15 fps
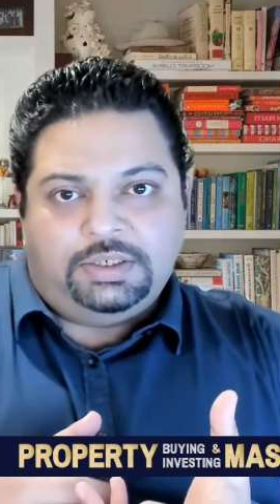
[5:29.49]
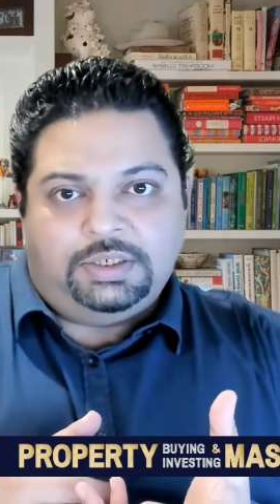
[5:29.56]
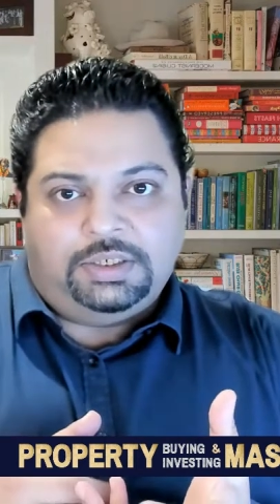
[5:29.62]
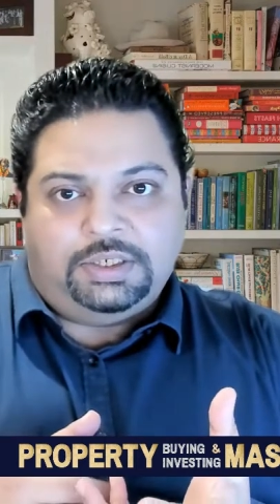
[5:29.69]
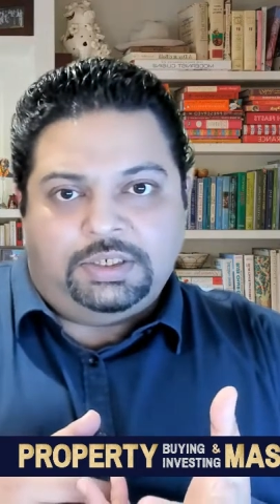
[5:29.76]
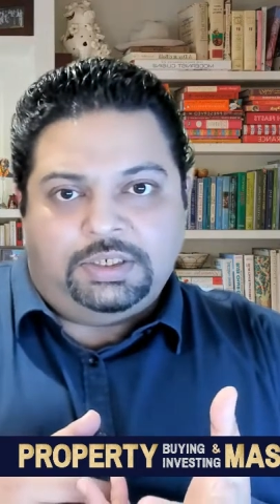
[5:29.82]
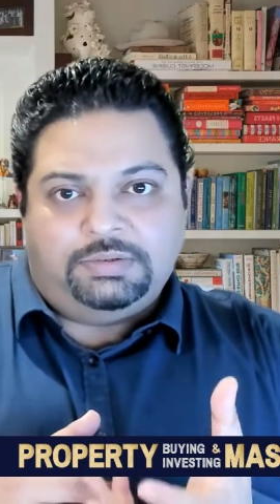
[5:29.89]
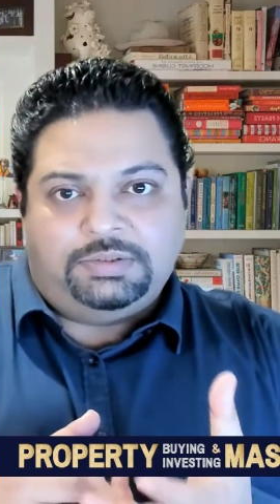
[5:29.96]

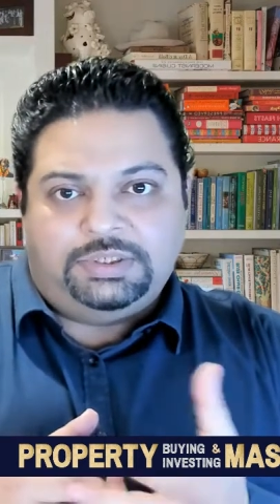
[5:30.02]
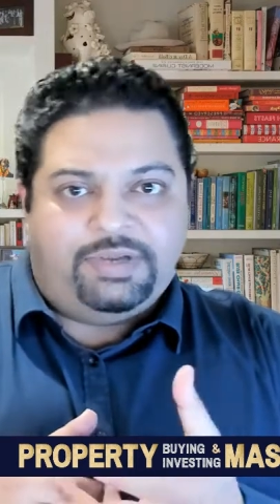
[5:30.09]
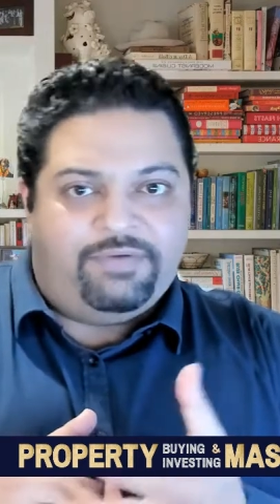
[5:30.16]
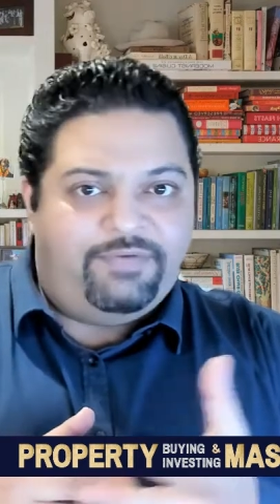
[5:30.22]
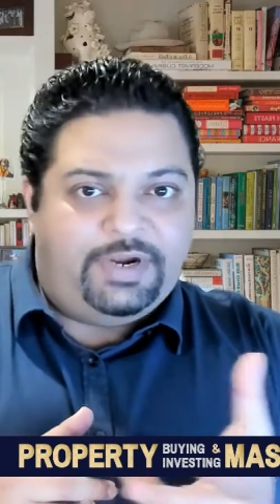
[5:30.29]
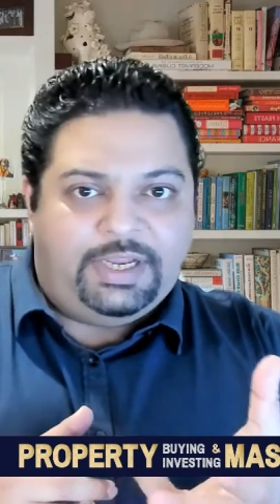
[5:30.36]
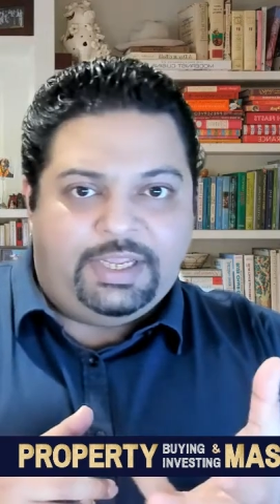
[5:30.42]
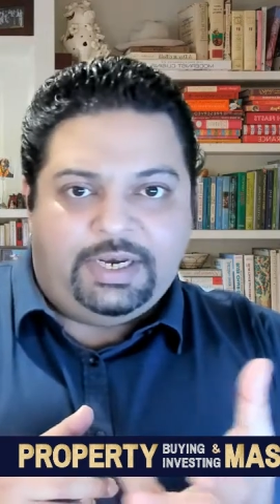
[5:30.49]

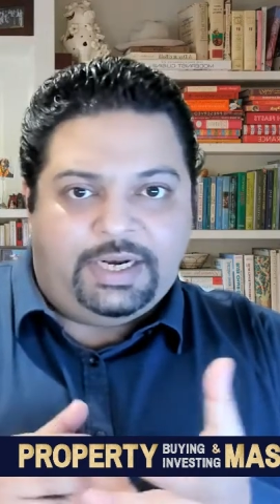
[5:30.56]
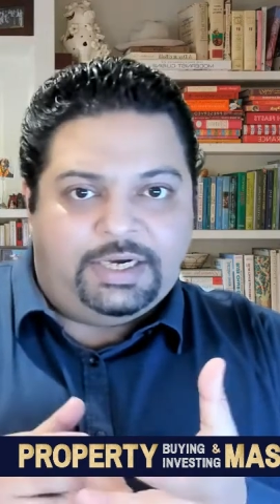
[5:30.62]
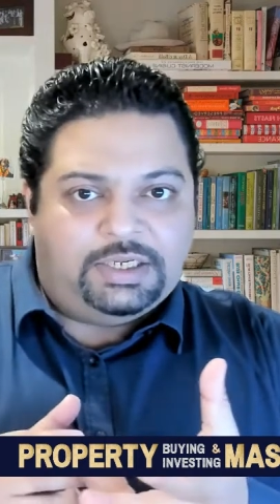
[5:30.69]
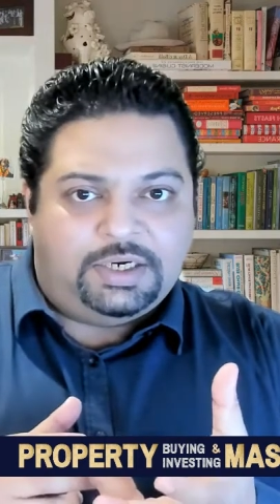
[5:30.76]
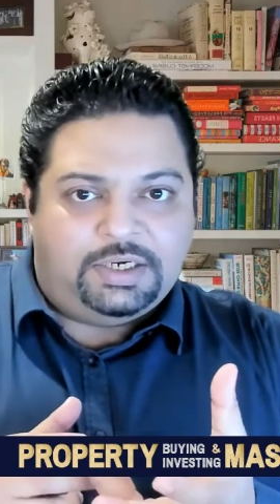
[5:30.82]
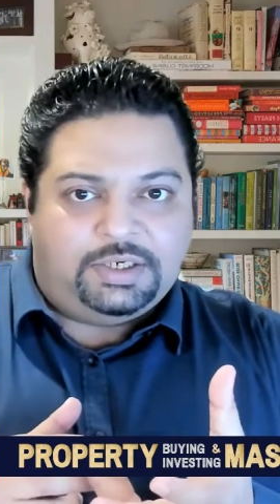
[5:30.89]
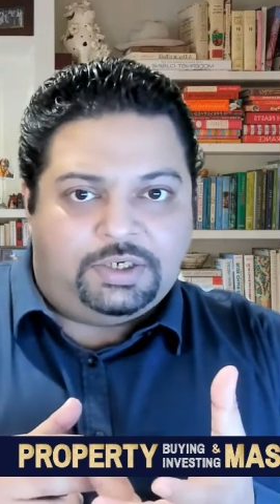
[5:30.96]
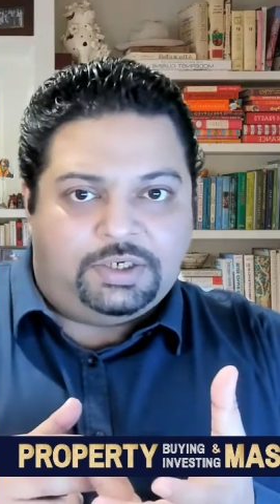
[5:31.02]

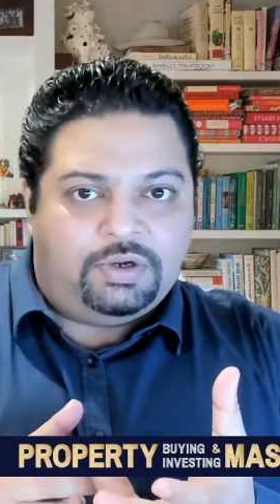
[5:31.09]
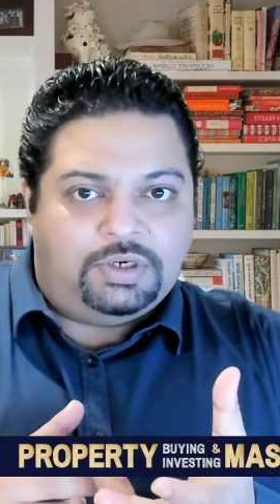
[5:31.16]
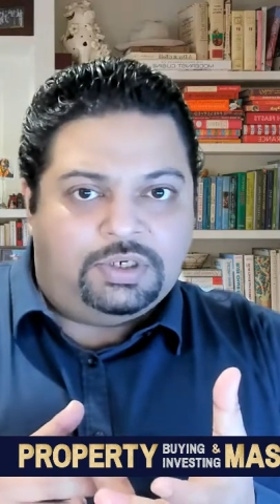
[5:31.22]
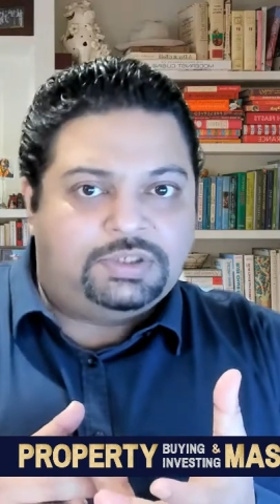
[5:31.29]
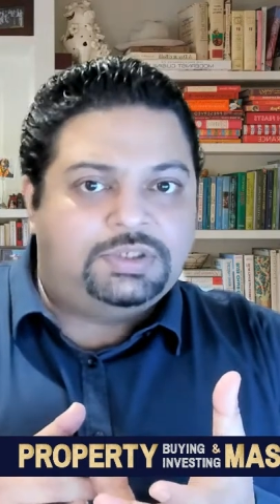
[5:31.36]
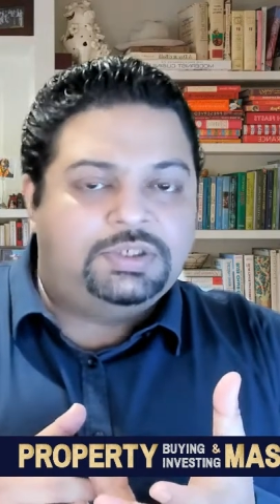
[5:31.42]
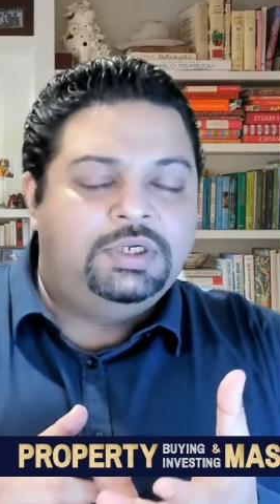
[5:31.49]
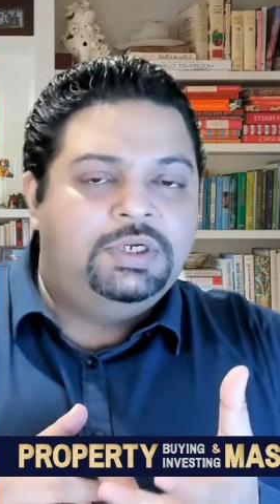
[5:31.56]
1800
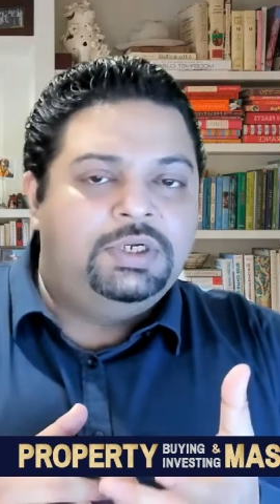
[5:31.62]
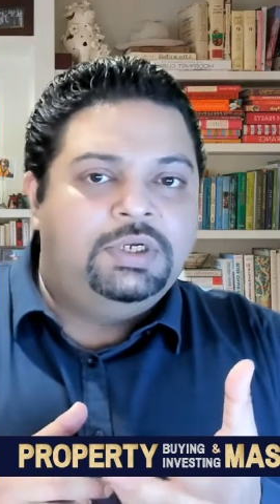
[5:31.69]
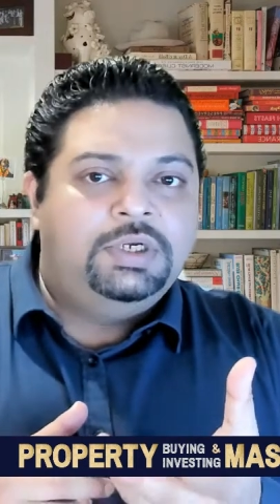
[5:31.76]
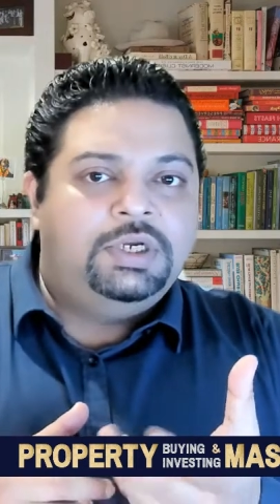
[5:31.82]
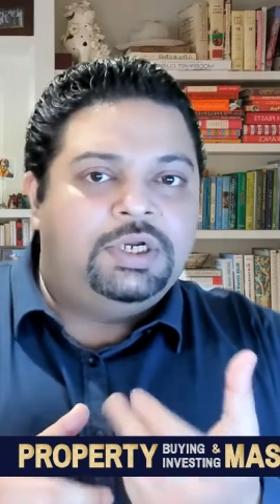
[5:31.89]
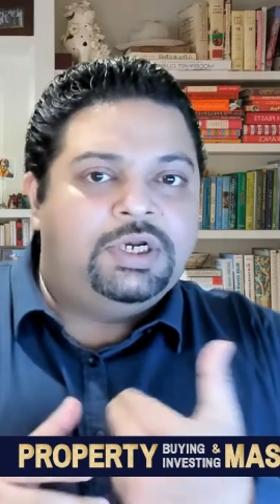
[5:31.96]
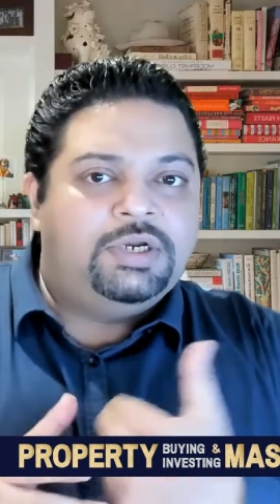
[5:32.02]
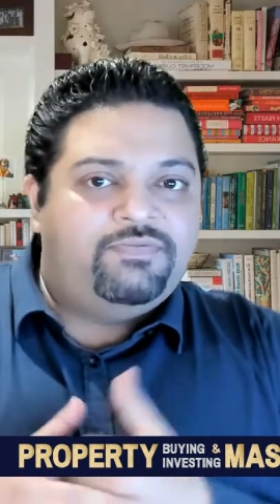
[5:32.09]
dollars
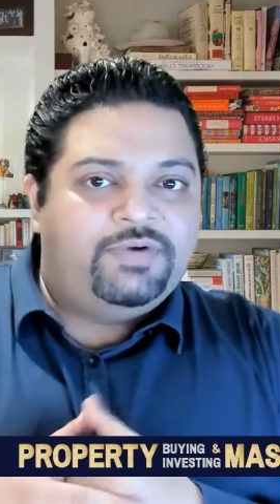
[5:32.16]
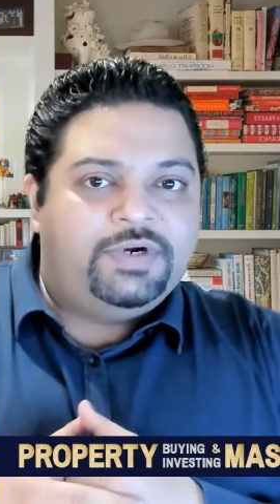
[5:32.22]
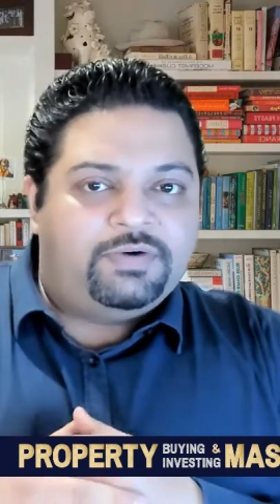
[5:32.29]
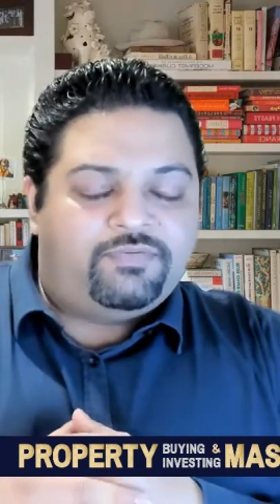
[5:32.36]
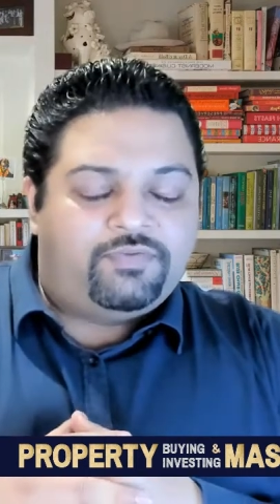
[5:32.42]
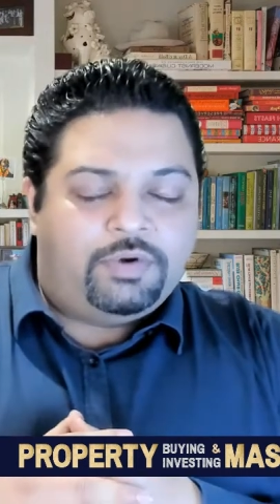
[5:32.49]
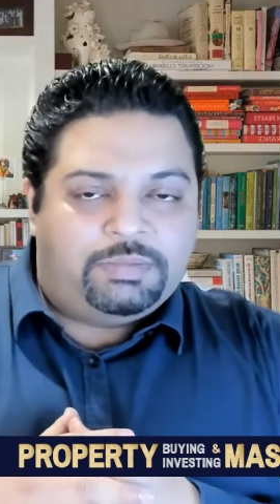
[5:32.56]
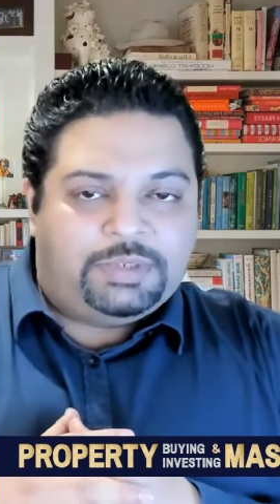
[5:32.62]

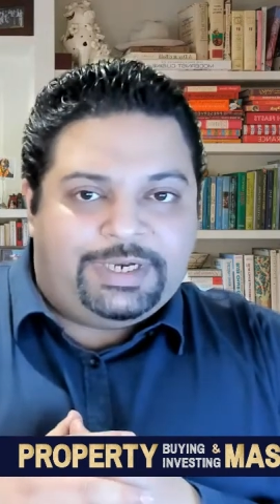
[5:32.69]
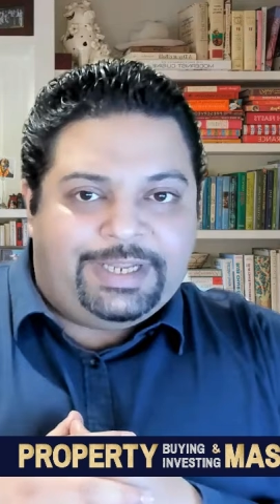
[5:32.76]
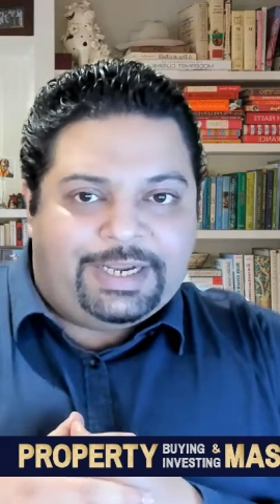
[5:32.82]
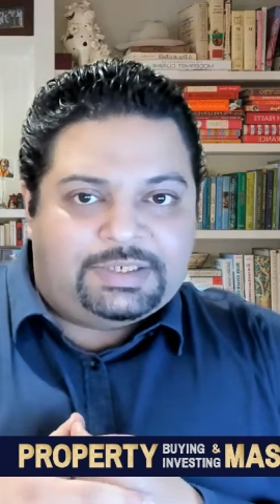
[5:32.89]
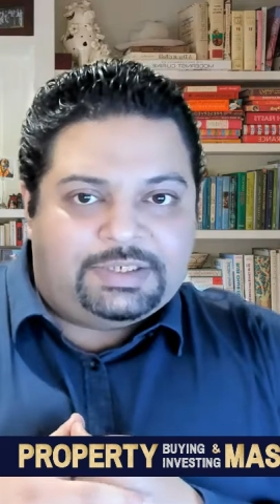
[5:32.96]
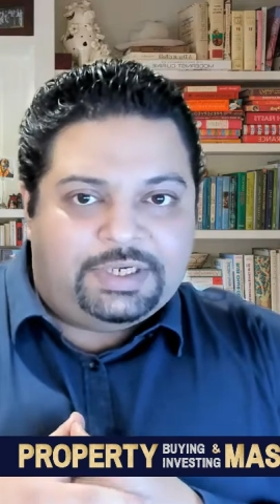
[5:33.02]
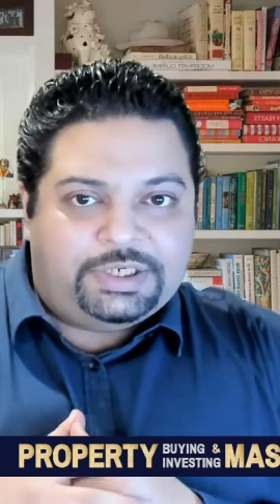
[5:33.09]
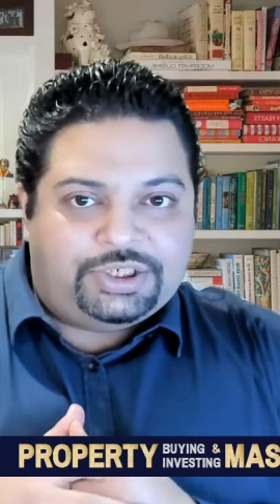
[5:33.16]
refund from the
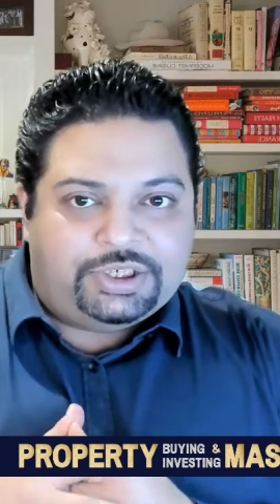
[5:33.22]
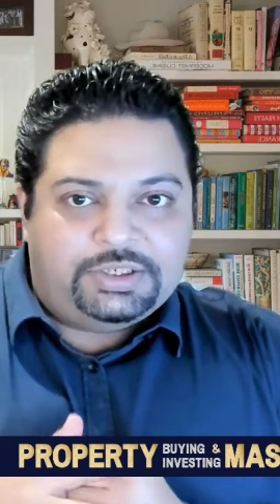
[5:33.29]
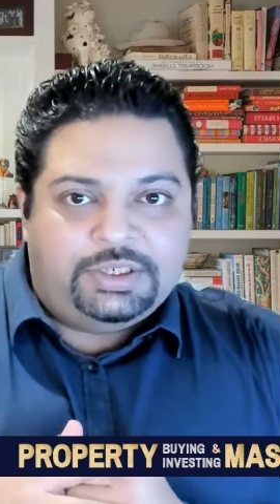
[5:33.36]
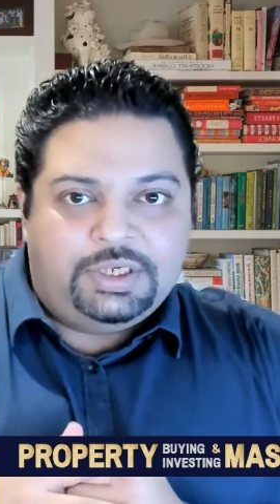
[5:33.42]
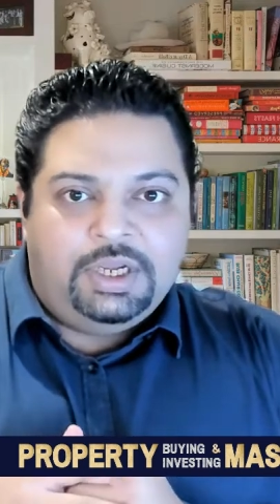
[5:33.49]
taxation.